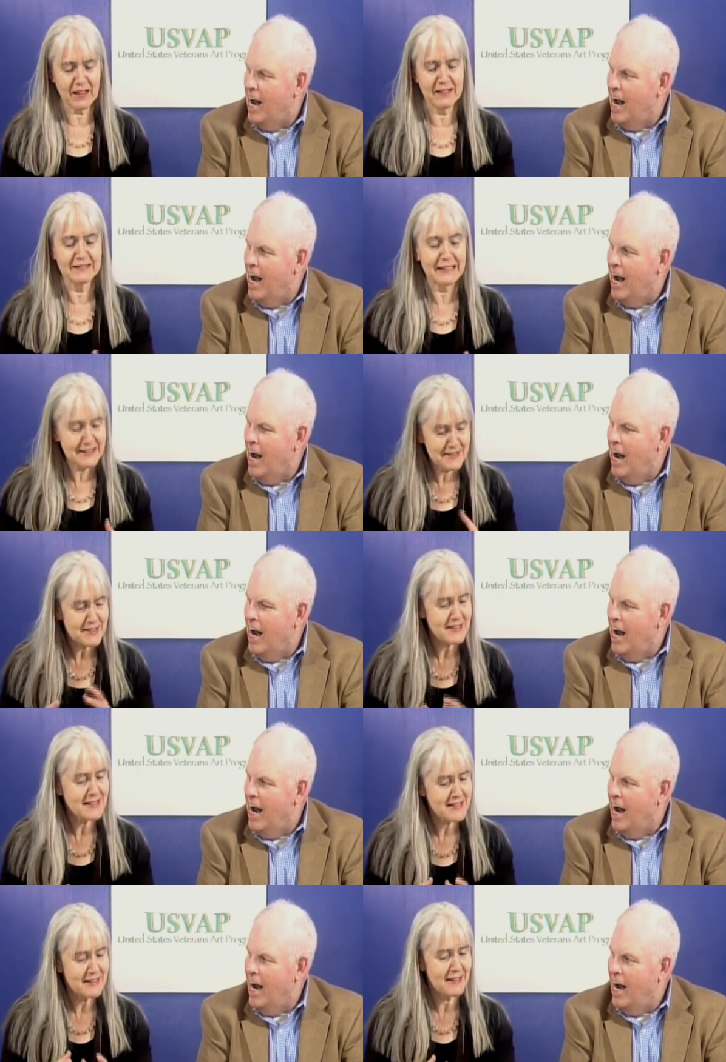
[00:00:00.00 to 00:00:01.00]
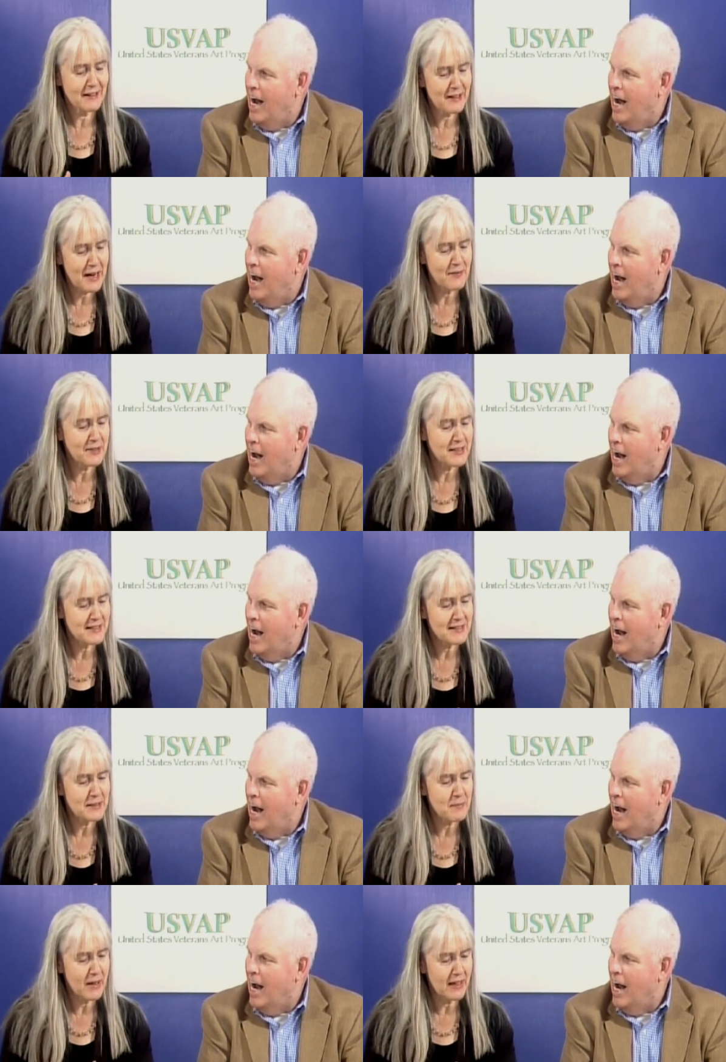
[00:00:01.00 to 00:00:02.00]
Speaker 1: lenses that are
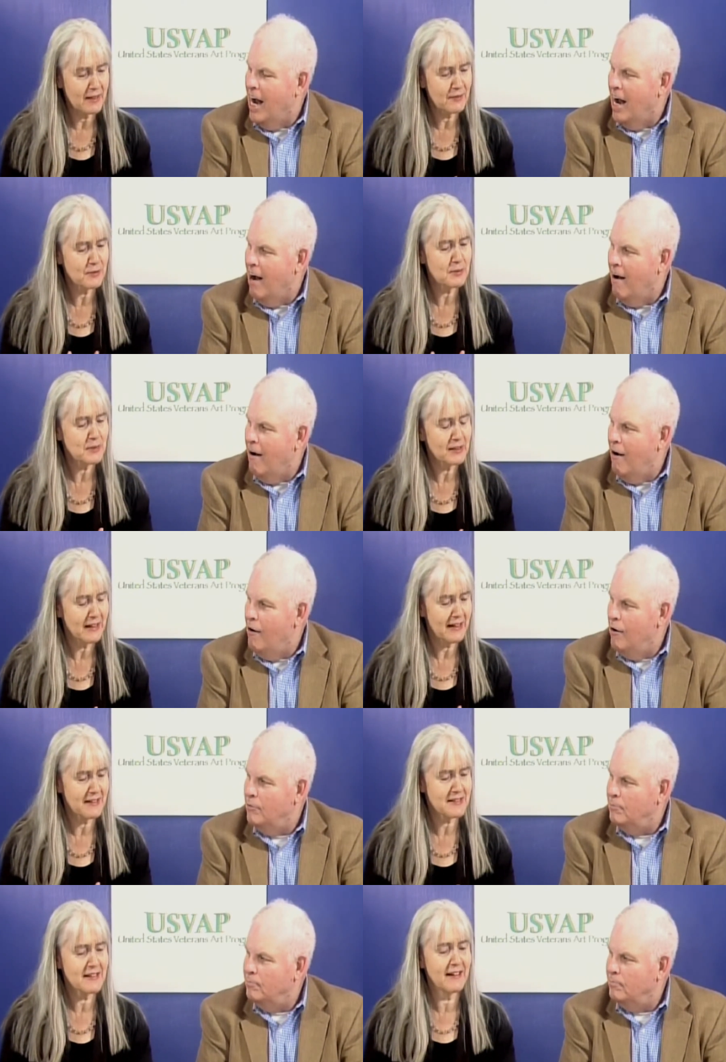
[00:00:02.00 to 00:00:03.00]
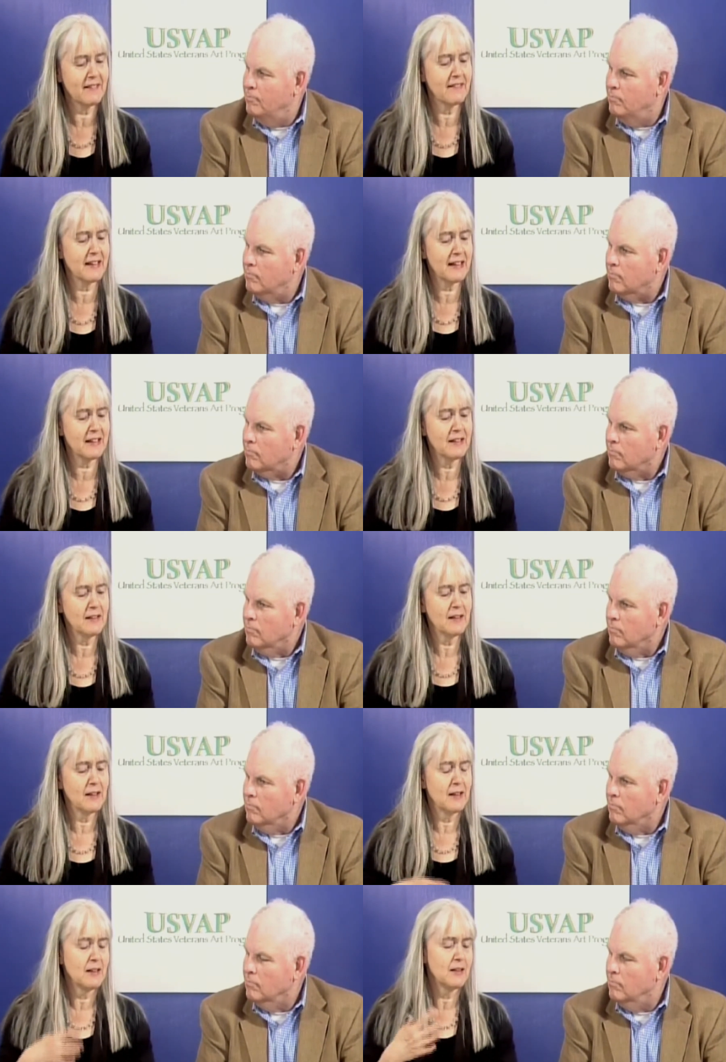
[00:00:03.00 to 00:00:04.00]
obviously made from glass, and they
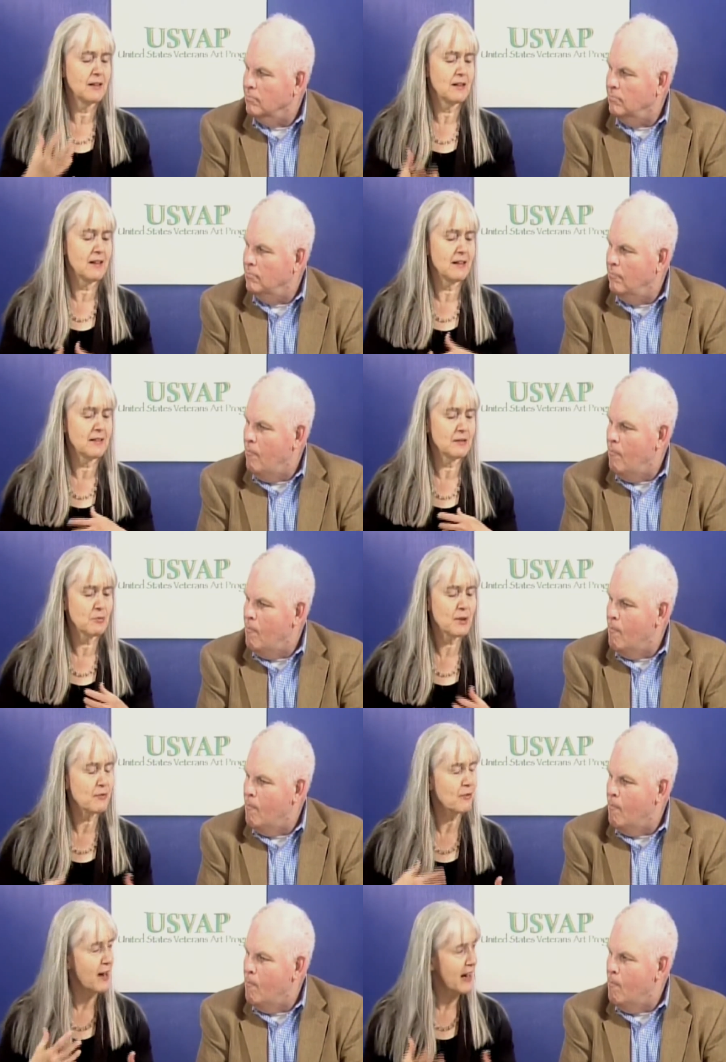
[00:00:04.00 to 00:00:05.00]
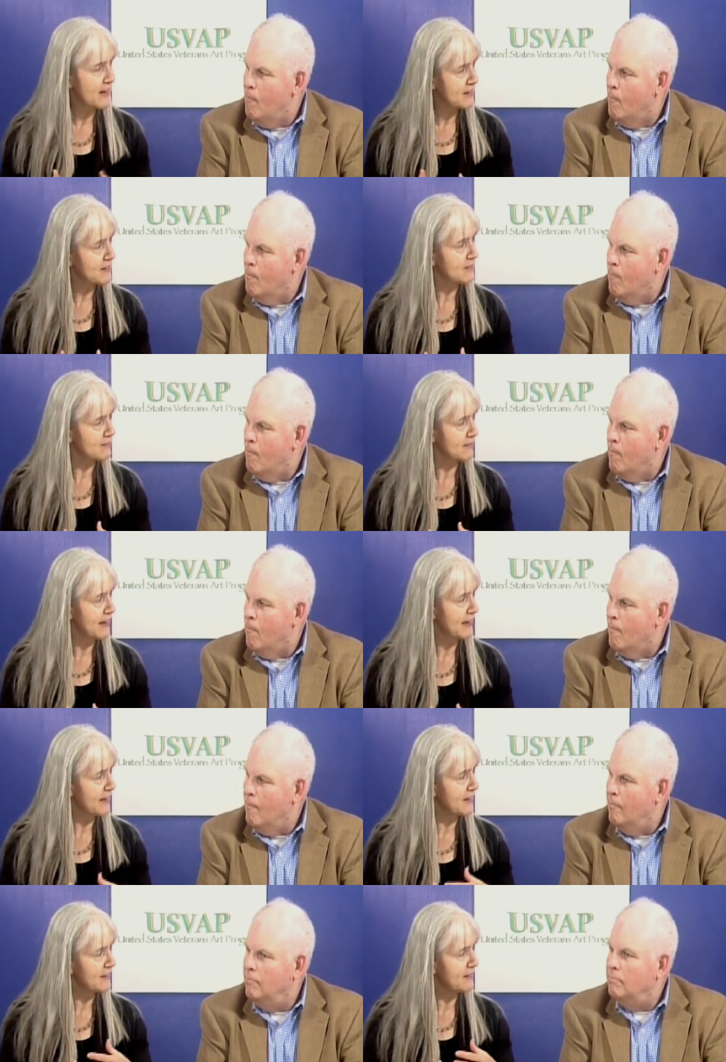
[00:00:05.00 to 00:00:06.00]
refract
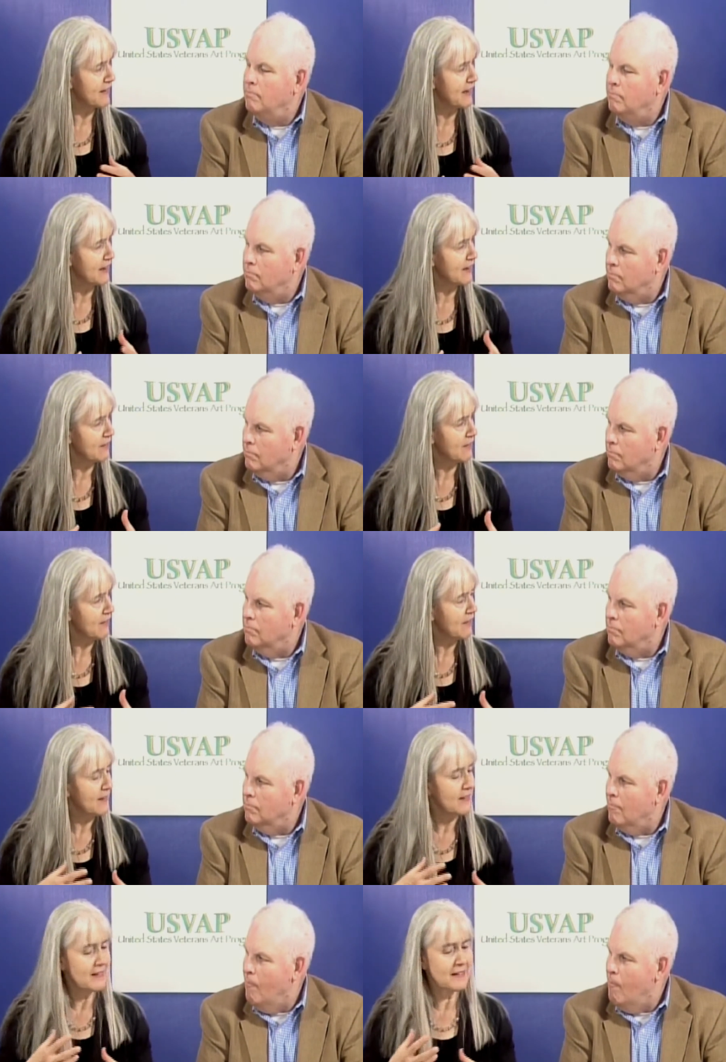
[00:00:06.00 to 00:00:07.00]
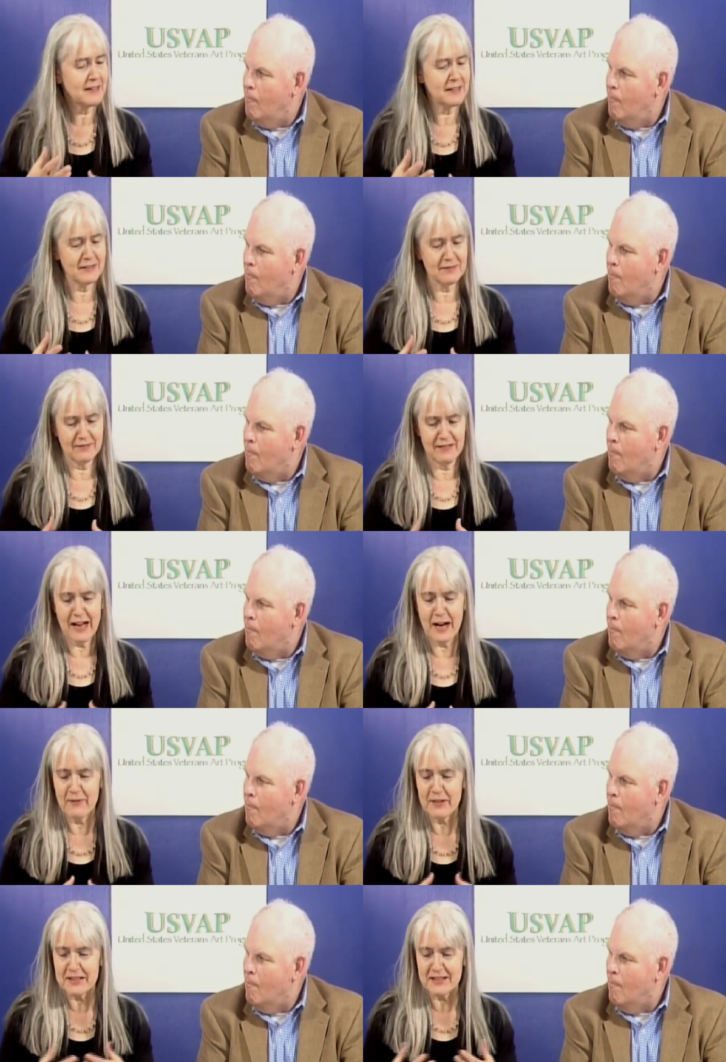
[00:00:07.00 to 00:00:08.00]
light, and they
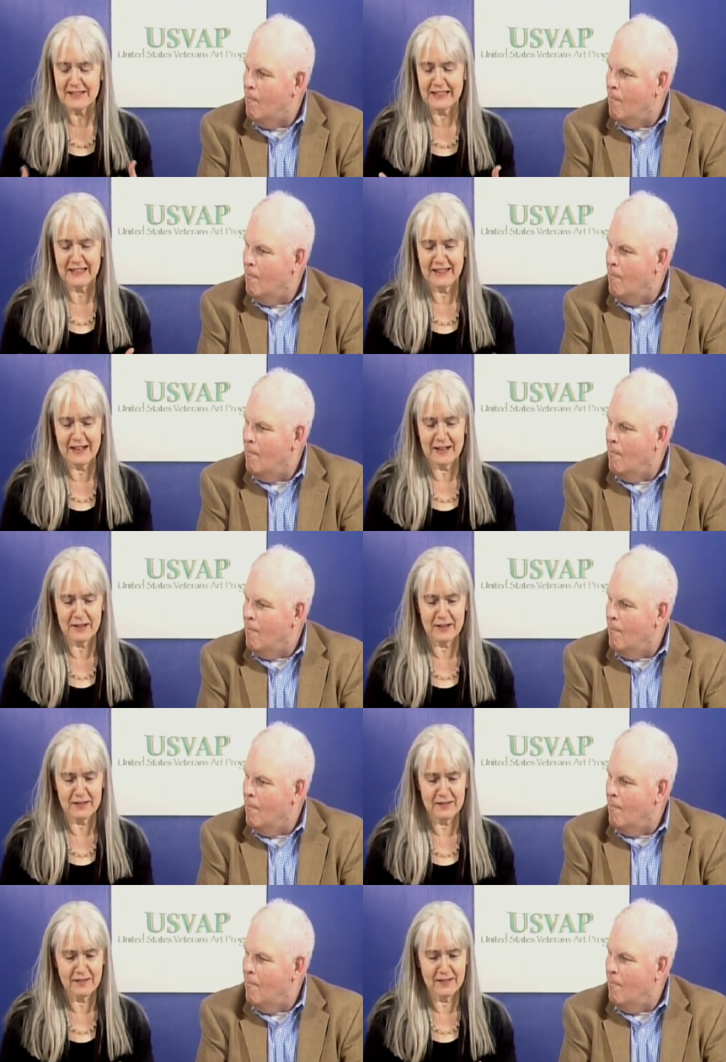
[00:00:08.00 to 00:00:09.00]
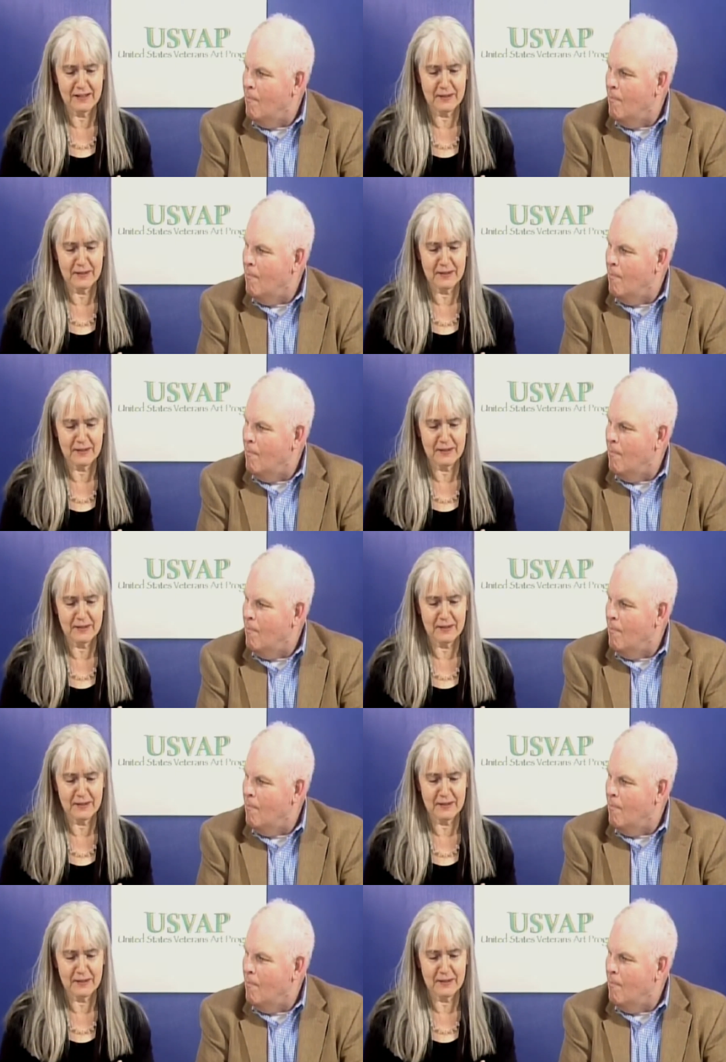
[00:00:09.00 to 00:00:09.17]
obviously are